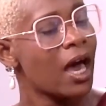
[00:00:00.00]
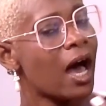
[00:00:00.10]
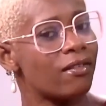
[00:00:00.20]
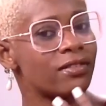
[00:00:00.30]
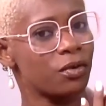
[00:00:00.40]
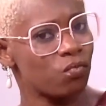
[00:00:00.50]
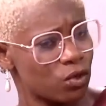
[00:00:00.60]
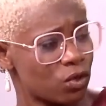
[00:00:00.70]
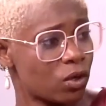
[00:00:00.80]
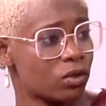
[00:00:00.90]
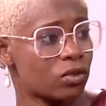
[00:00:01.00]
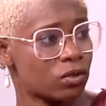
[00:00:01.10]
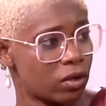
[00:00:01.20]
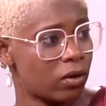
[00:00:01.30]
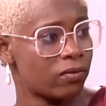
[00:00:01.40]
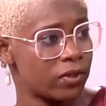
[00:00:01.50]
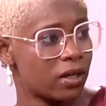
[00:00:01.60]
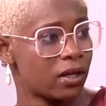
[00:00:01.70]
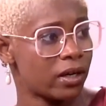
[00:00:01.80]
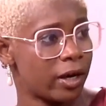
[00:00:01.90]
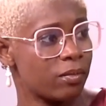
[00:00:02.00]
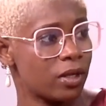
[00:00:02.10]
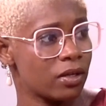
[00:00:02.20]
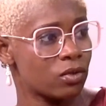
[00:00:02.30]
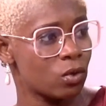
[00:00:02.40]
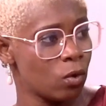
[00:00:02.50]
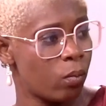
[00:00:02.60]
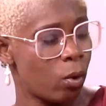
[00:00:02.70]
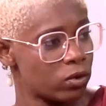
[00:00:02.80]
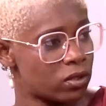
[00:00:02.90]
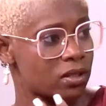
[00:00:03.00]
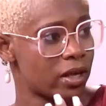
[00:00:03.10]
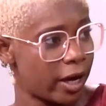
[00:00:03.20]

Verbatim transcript: I've seen results of the school post